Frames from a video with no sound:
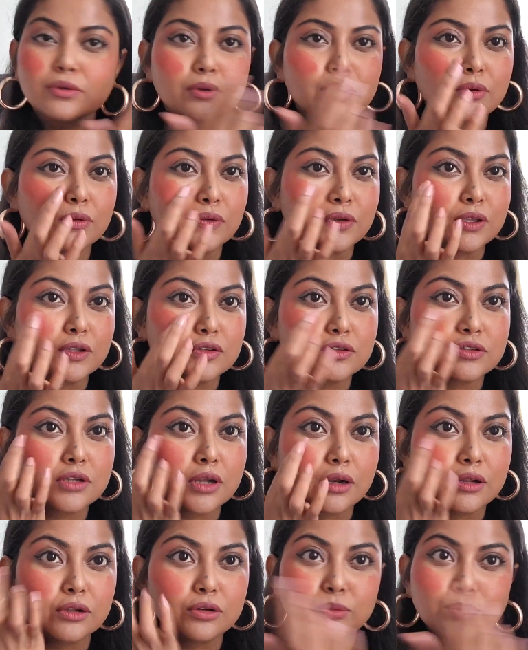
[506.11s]
Okay, it's
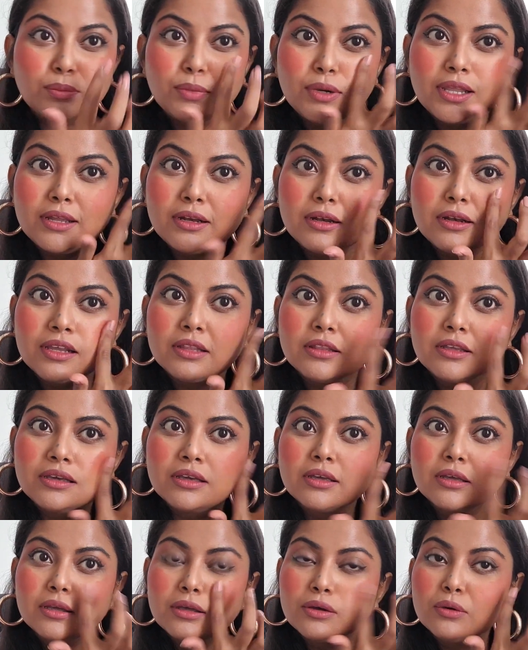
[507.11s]
starting to blend. I
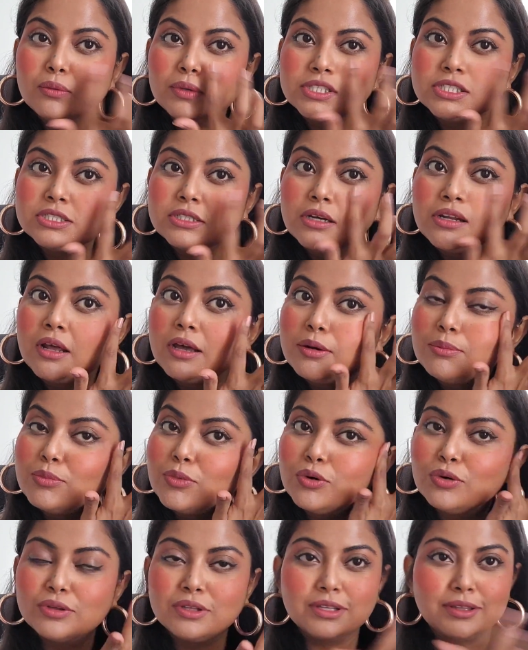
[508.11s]
think one side had
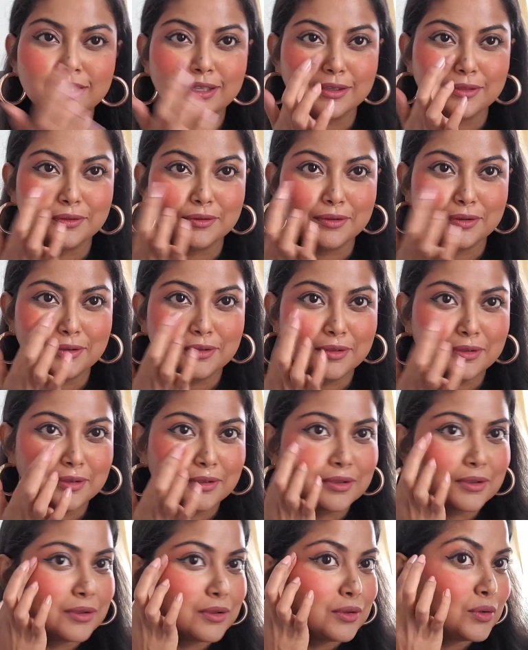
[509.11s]
more than the other.
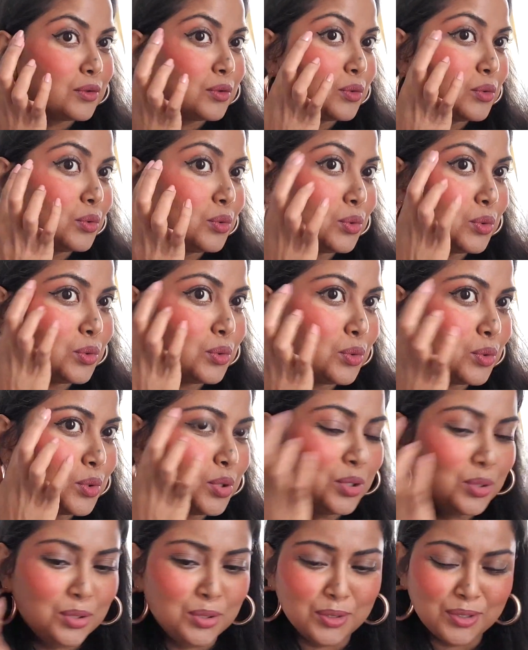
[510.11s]

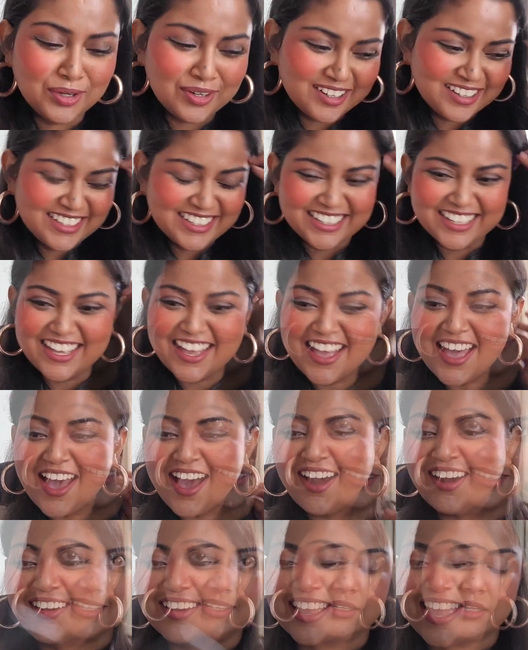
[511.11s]
Ooh.
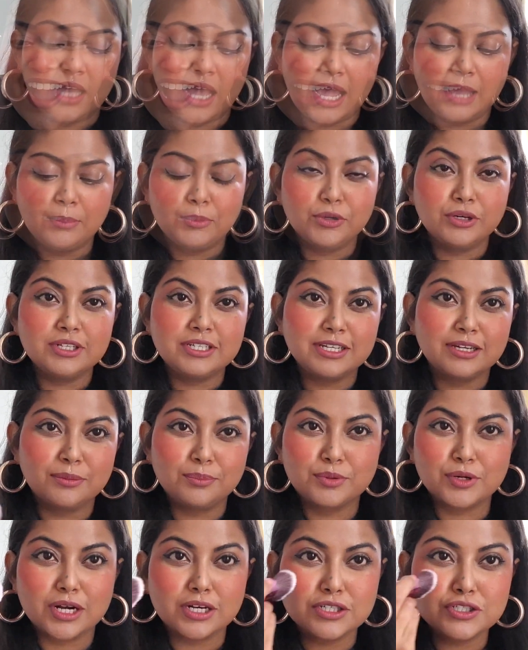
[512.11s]
Okay, I'm going to take a
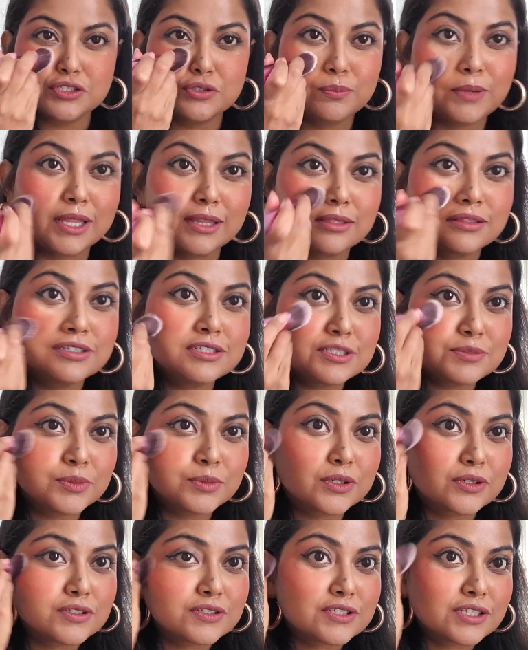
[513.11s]
brush to blend this
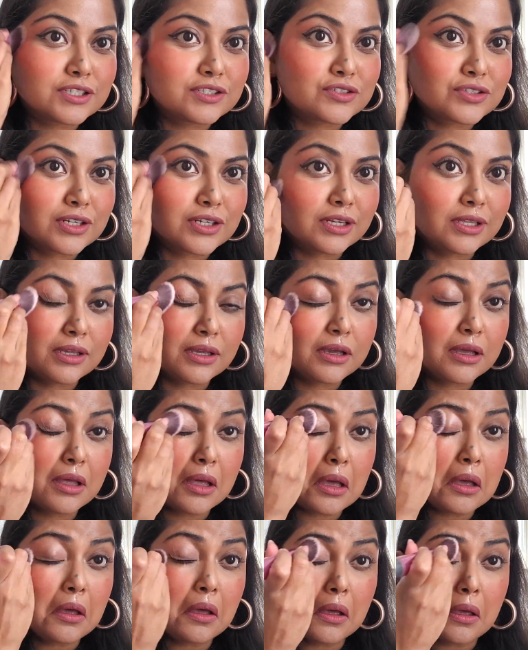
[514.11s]
because it's really...
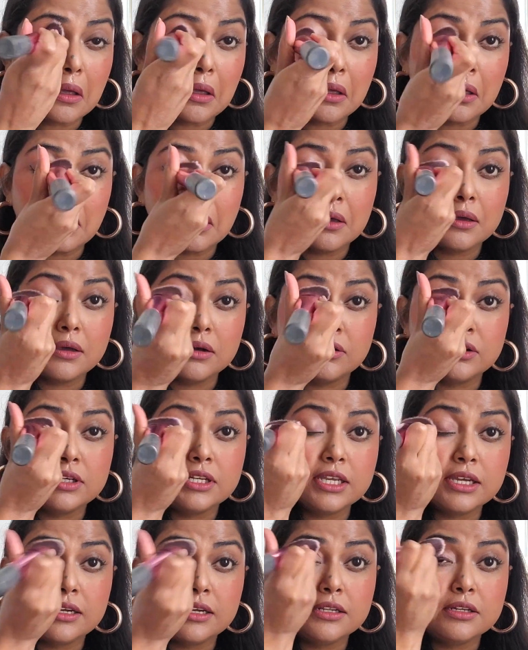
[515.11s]
I'm going to
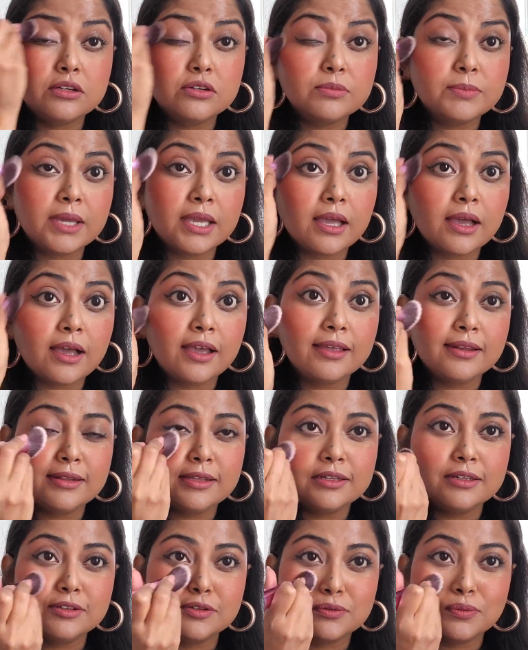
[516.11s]
take it into my
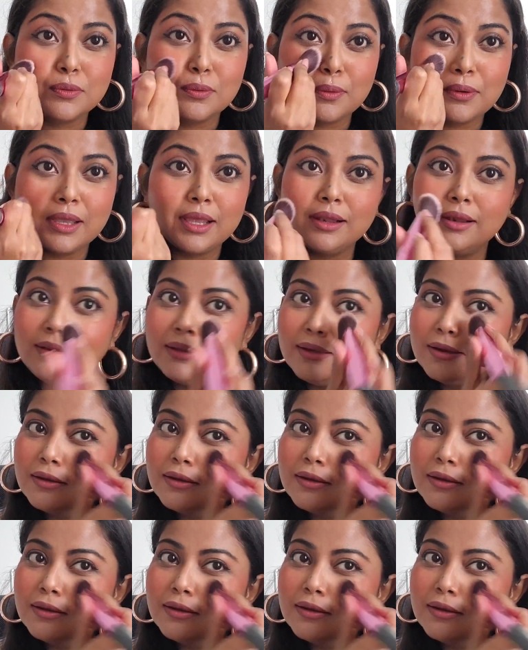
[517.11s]
eyelid as well.